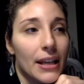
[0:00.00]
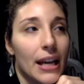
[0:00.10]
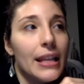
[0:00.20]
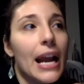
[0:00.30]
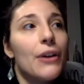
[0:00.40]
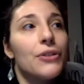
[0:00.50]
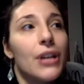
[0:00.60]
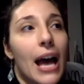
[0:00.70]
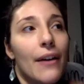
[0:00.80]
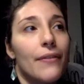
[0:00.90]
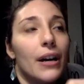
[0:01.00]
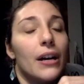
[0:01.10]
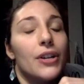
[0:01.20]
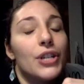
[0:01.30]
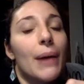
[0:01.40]
And then I also have
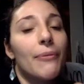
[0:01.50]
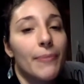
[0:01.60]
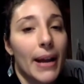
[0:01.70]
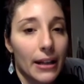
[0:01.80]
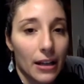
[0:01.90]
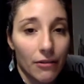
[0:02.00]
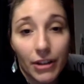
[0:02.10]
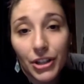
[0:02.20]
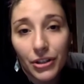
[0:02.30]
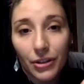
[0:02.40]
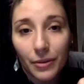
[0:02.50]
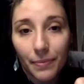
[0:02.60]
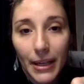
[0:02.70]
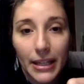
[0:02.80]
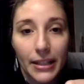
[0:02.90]
a shop for my original
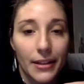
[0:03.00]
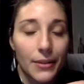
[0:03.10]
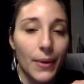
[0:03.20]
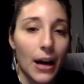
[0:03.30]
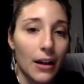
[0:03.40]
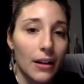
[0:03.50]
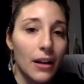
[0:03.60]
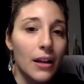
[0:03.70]
pieces as well.